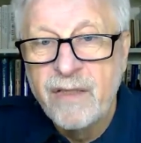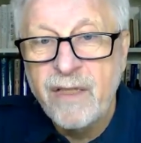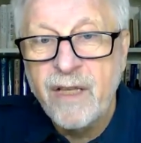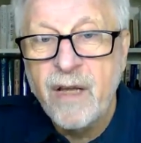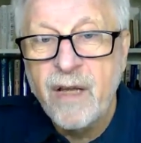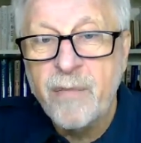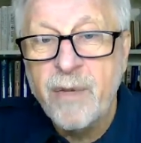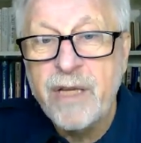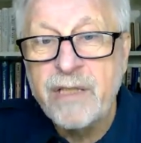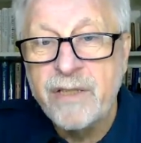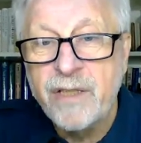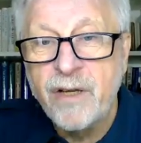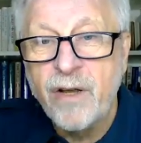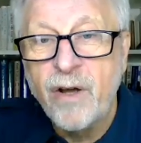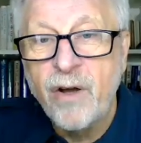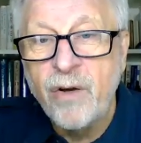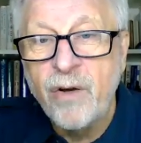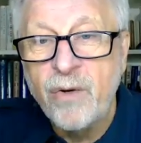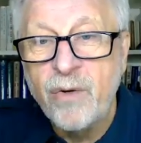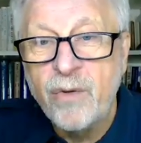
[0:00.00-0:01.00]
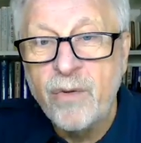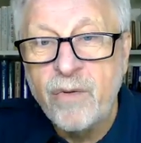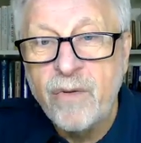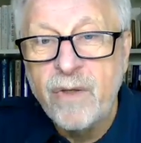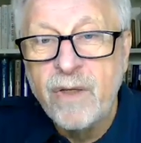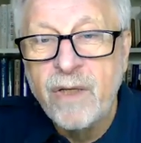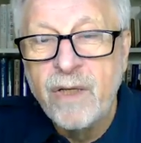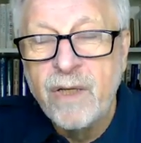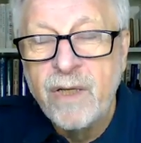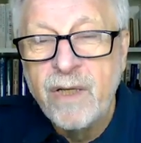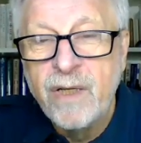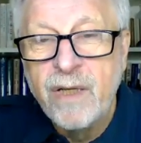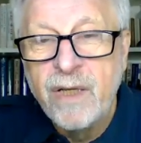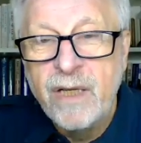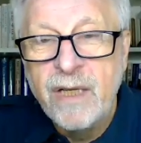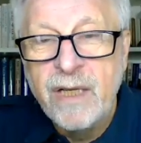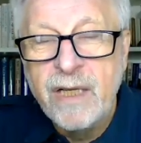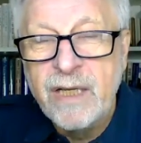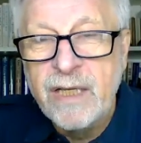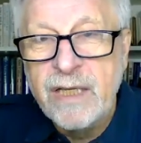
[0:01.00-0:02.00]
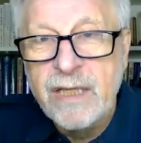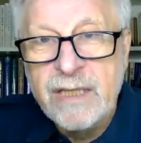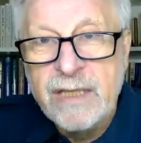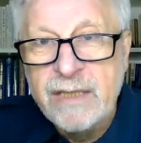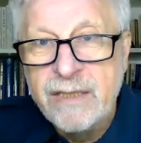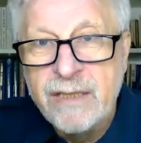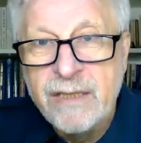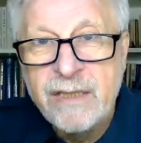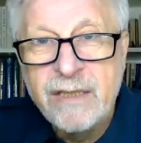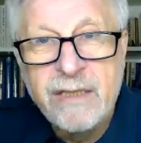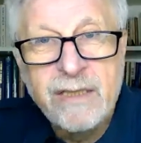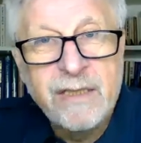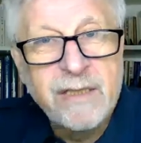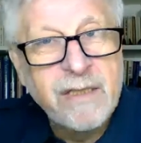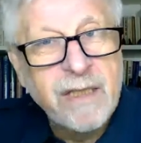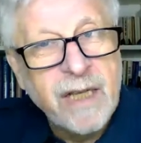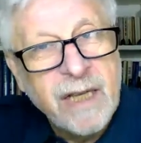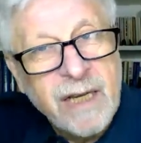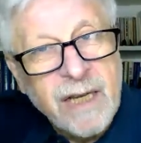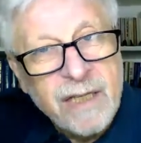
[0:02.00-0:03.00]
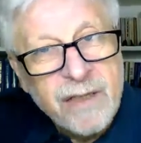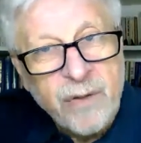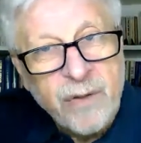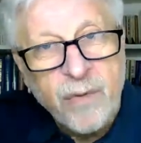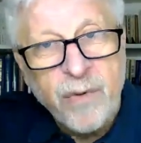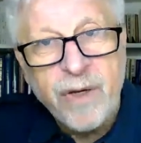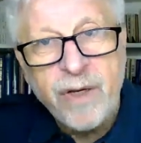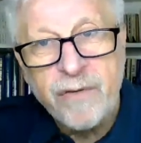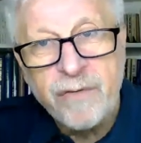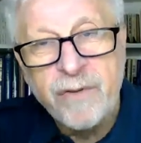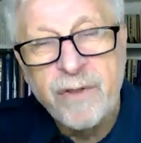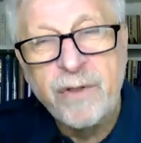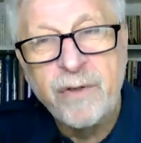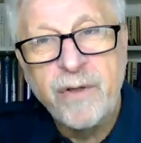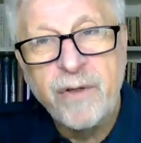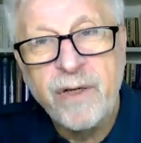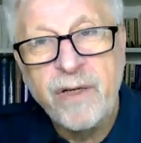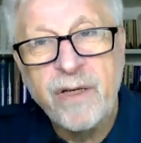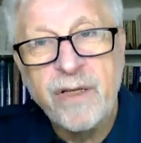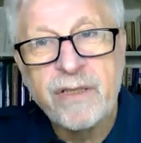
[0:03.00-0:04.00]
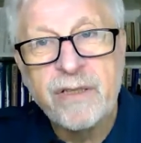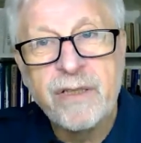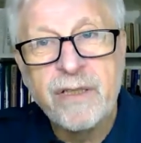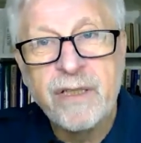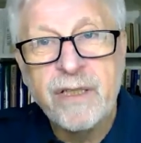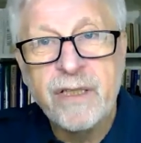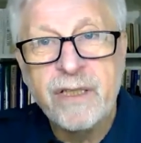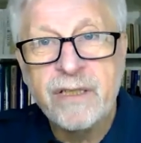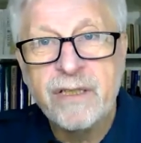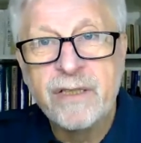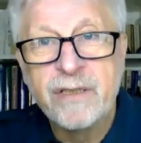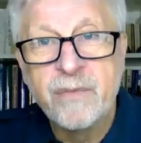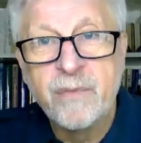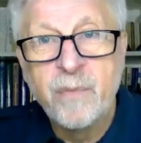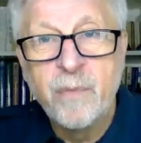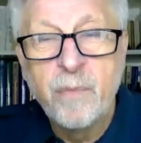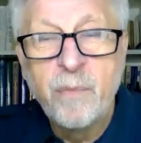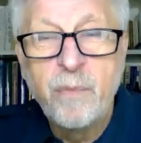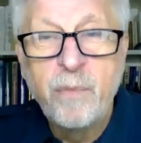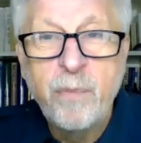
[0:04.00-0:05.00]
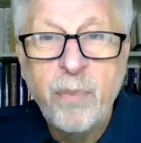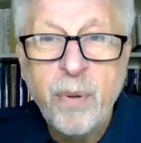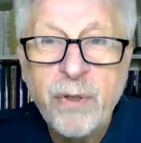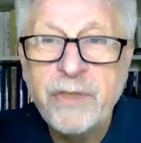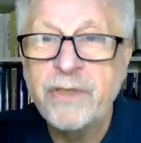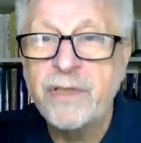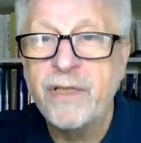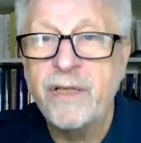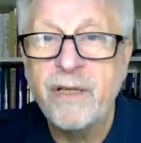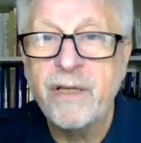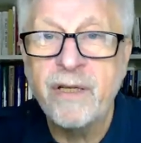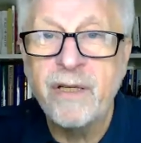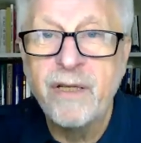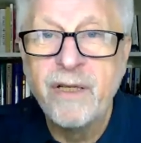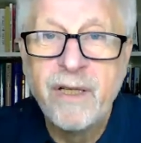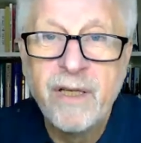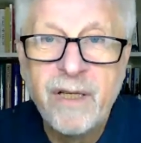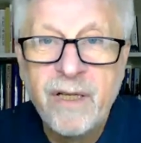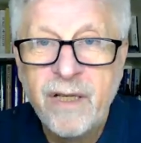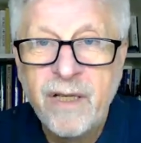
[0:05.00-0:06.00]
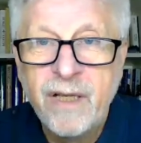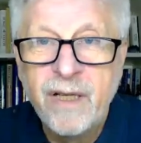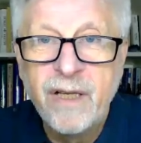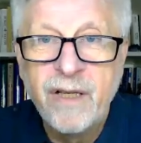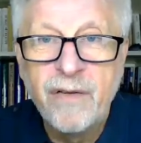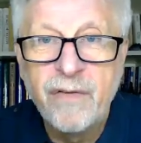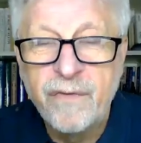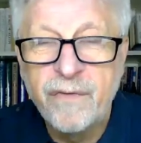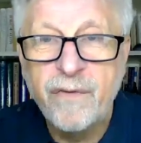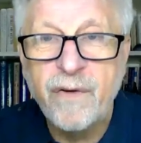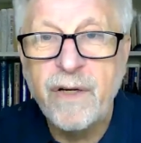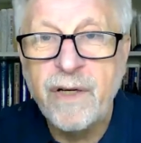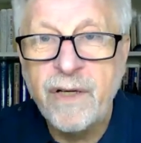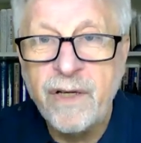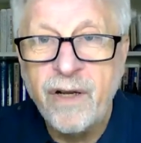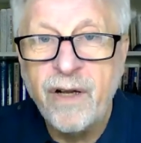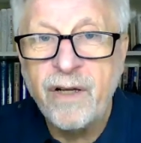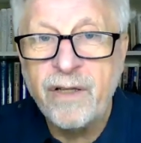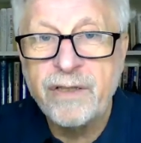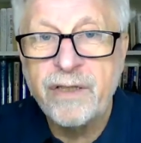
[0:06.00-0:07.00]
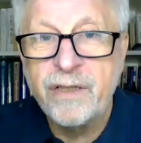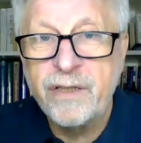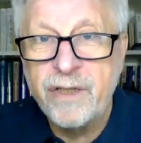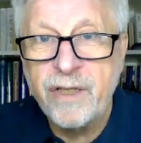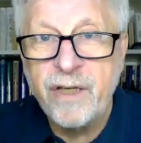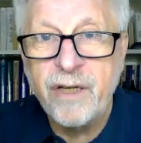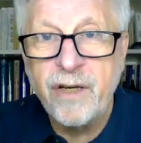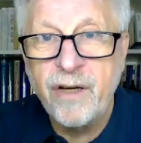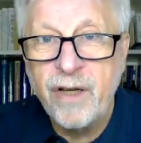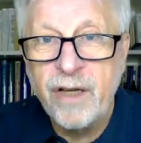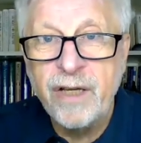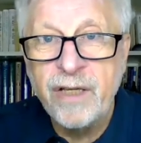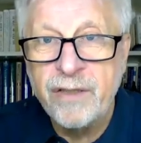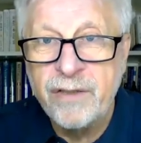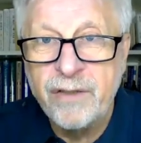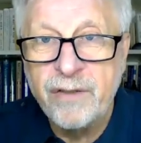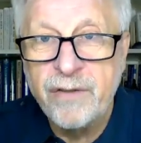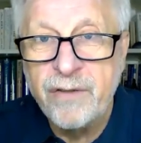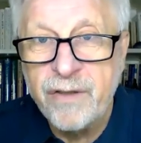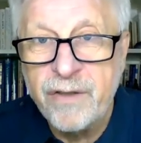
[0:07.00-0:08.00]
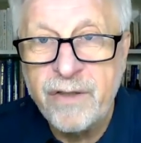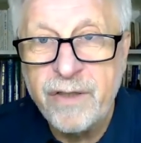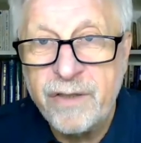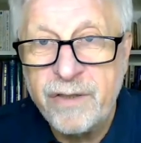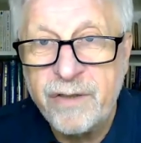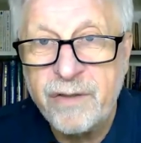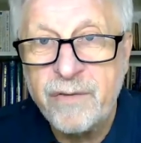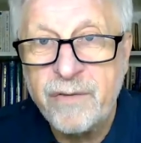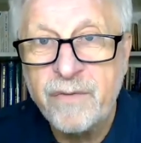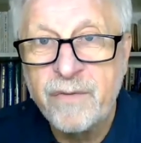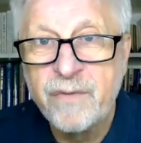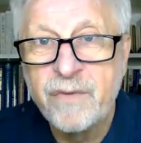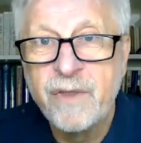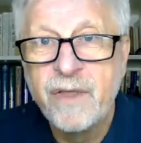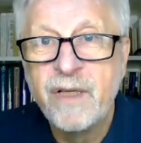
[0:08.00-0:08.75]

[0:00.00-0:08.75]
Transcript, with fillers: The amazing O oh, is another way of doing it. It's pushing free oxygen into the tissue.